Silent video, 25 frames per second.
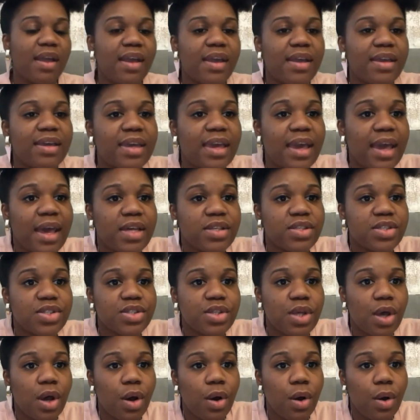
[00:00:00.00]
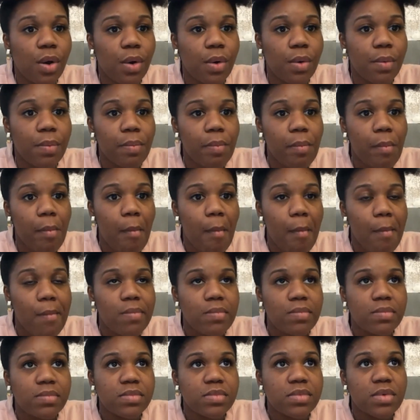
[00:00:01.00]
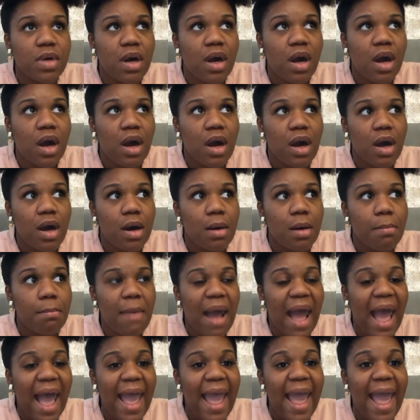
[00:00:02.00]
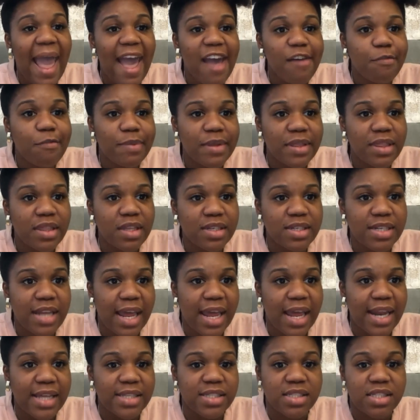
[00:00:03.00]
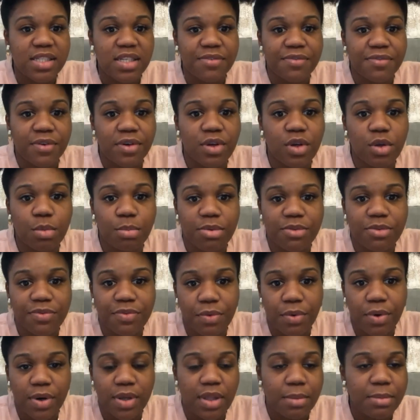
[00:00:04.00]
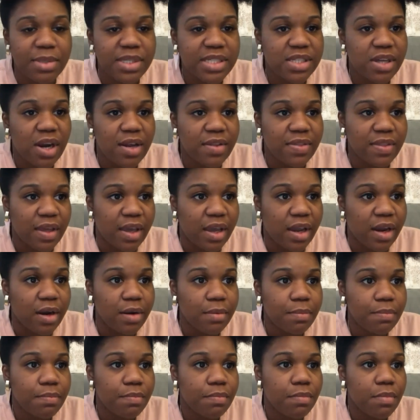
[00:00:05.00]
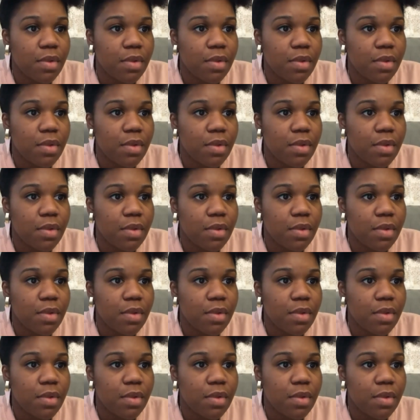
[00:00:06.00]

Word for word: yeah so um i have been looked at as difficult before let me start there